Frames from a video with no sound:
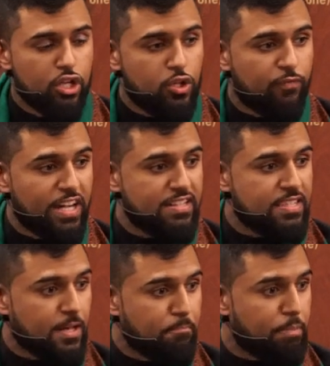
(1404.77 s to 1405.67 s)
You find
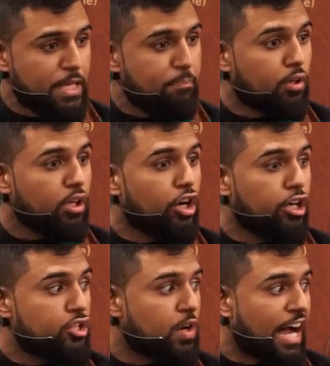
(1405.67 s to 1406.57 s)
some people are
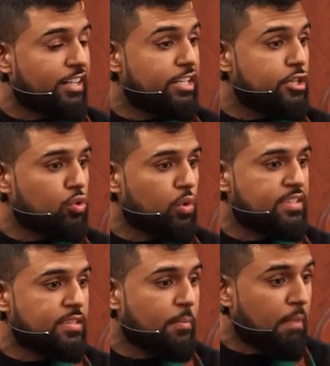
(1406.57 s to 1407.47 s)
attracted
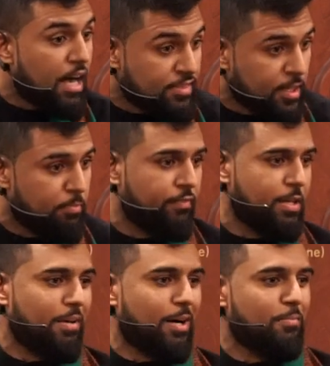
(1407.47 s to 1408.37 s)
towards the matam of
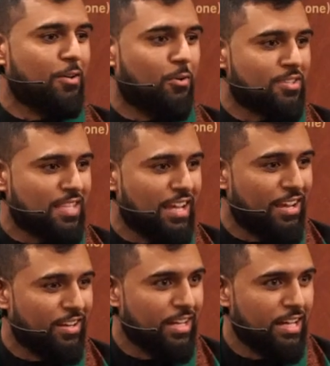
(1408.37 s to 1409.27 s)
Imam al
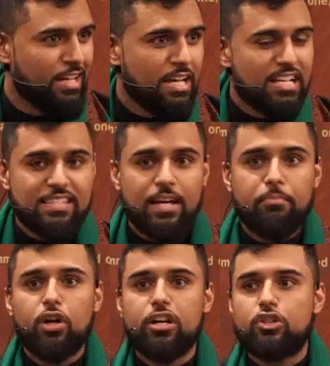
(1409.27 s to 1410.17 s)
Hussein. Some
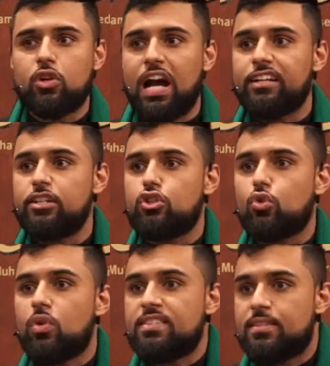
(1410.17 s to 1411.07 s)
are attracted
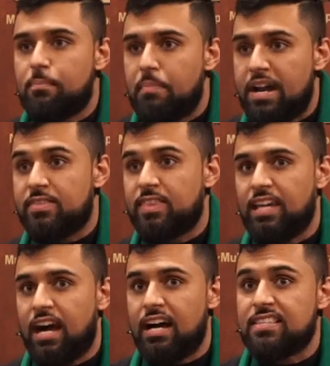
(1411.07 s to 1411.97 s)
towards the
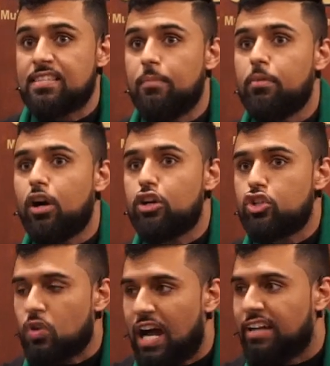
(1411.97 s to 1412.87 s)
marthia. Some are
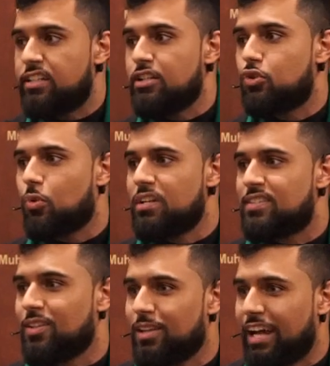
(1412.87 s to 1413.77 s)
attracted
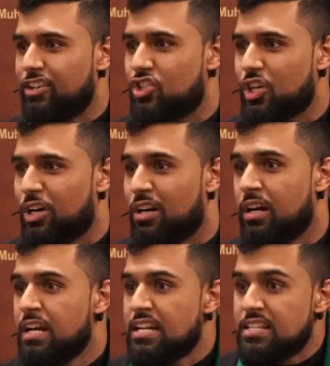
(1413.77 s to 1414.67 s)
towards the
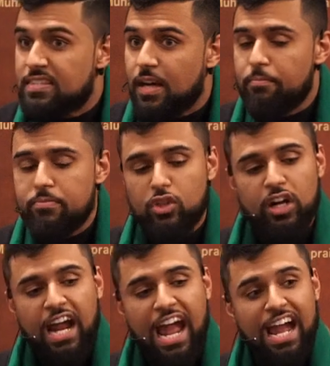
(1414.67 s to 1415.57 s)
lecture. Some,
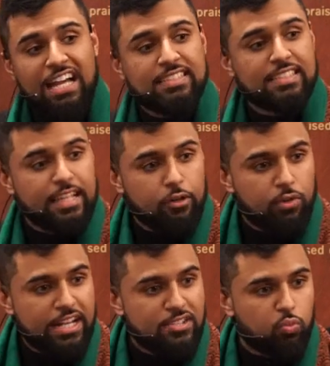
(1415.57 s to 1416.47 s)
their hands they
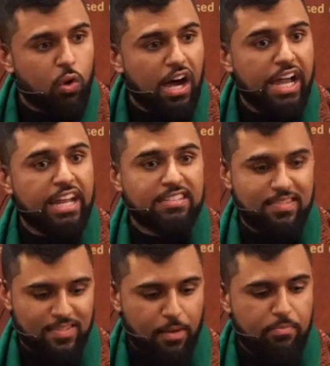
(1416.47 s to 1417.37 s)
raise wide.
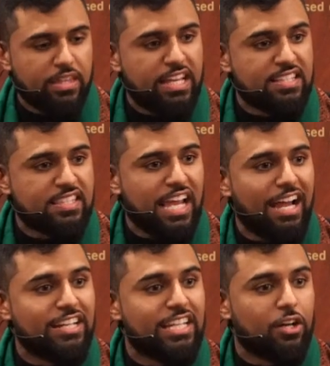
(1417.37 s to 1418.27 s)
Some, they
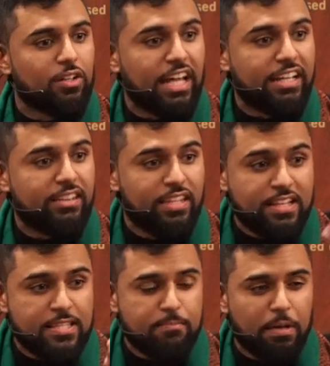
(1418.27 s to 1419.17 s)
stand here like
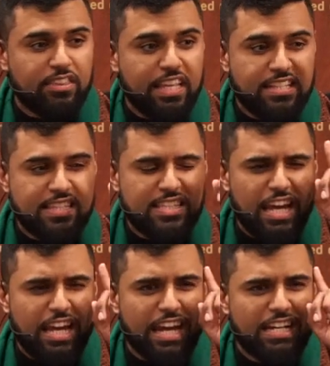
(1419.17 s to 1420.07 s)
this, but they
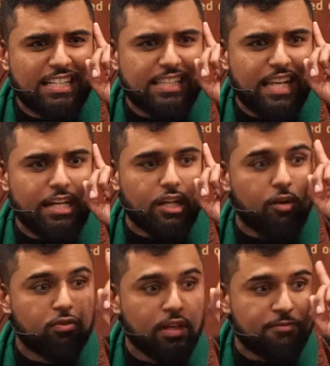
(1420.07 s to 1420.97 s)
stay in a state
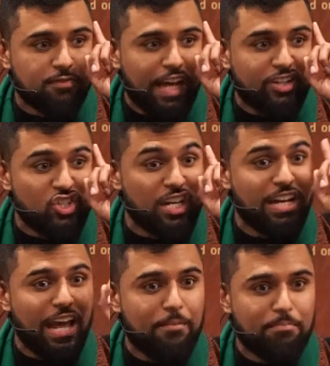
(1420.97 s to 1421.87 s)
of
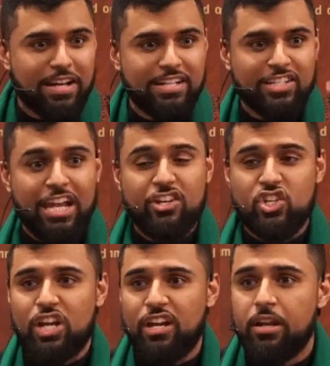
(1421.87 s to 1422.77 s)
reflection and
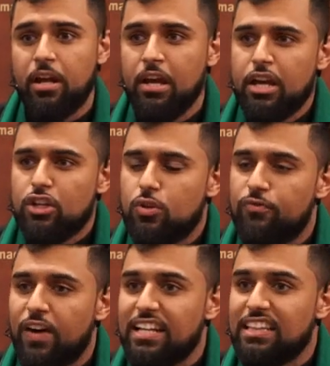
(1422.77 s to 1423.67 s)
meditation.
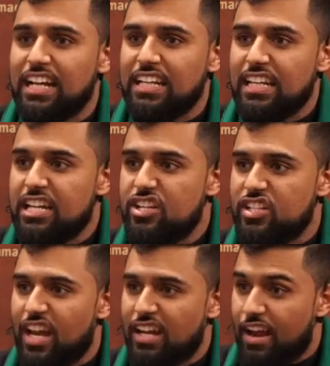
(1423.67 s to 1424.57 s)
You find that
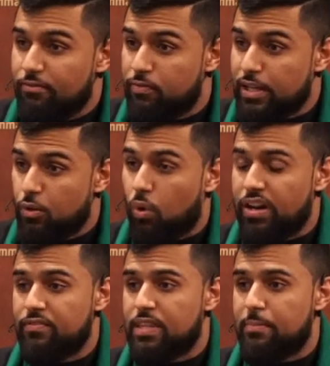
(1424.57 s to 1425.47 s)
each and every
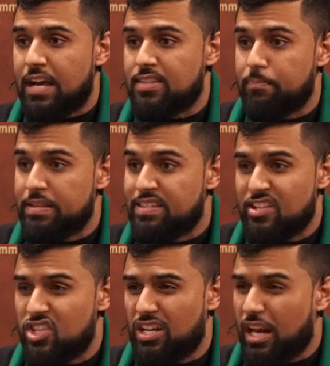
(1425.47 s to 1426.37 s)
one of them has a
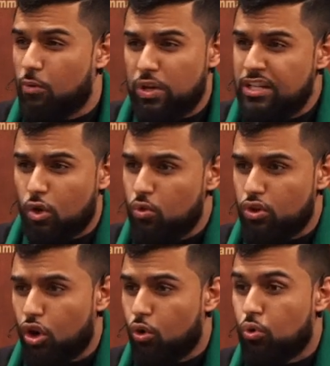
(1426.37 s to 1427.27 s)
position, and we
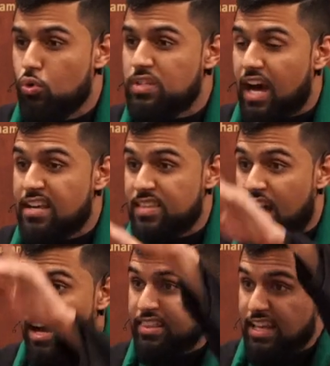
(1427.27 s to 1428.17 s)
don't know whose
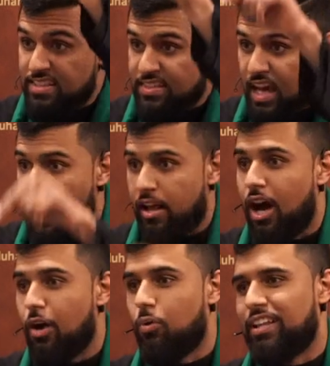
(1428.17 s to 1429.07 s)
azad that
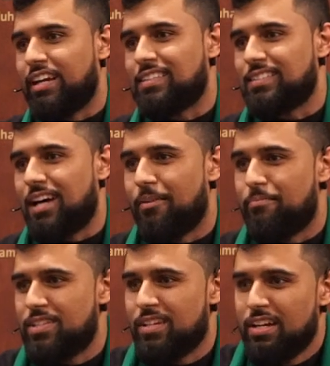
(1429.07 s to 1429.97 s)
Zahra will
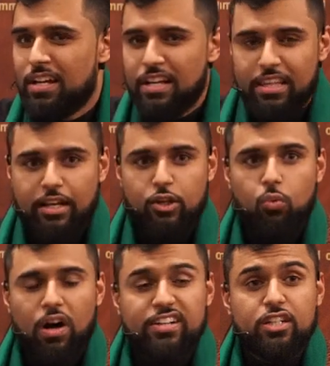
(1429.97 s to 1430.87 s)
accept that you
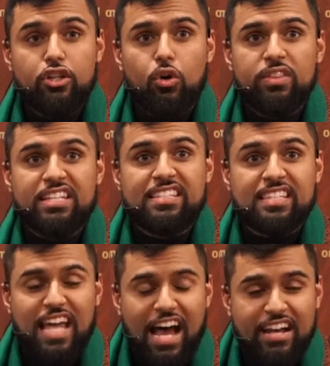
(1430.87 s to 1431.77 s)
want to know the
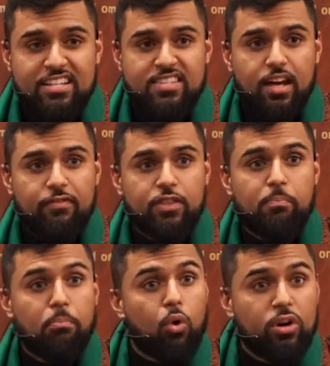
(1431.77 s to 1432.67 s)
status of the
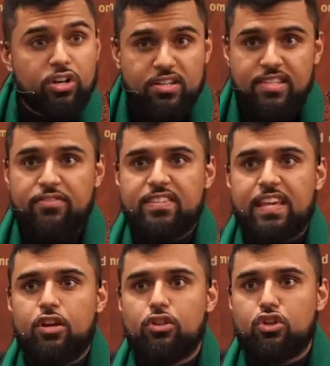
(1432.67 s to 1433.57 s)
mourners of
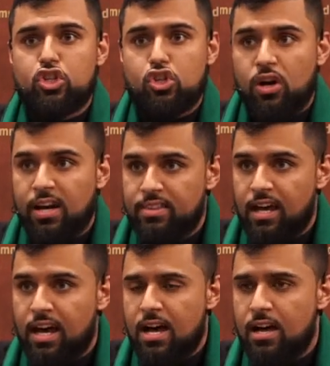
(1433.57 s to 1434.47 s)
Sayyid
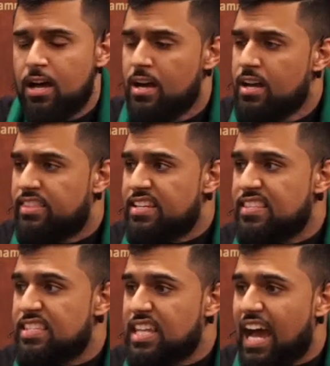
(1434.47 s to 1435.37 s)
al-Shuhada,
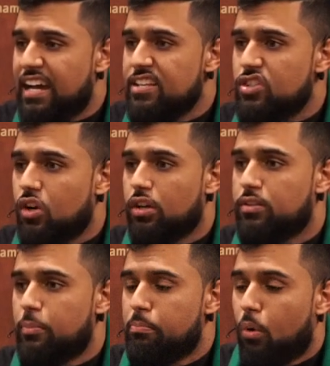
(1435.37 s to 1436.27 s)
the status or
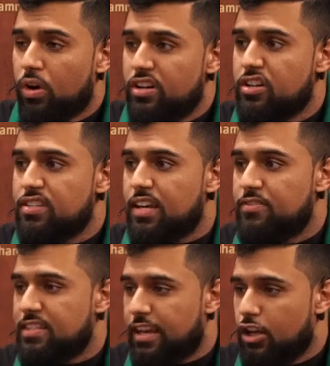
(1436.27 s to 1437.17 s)
the mourners
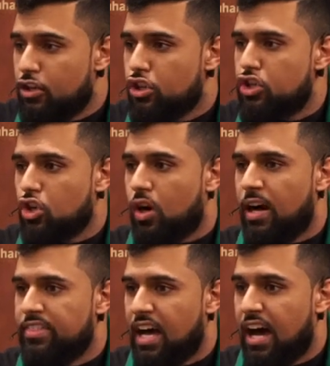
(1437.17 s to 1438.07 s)
of Sayyid
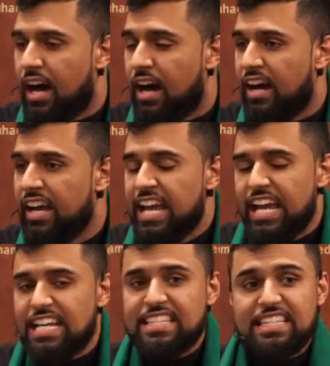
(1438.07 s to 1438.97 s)
al-Shuhada
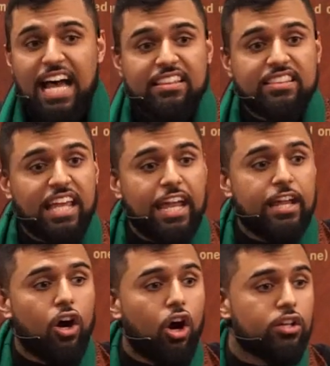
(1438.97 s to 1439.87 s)
is that
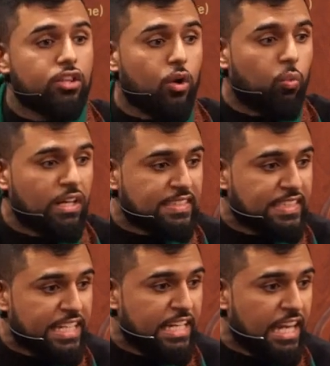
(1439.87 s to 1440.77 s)
they are the
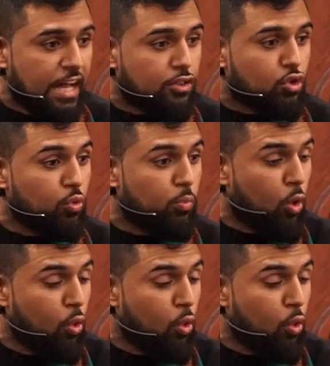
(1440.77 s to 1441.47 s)
wasila through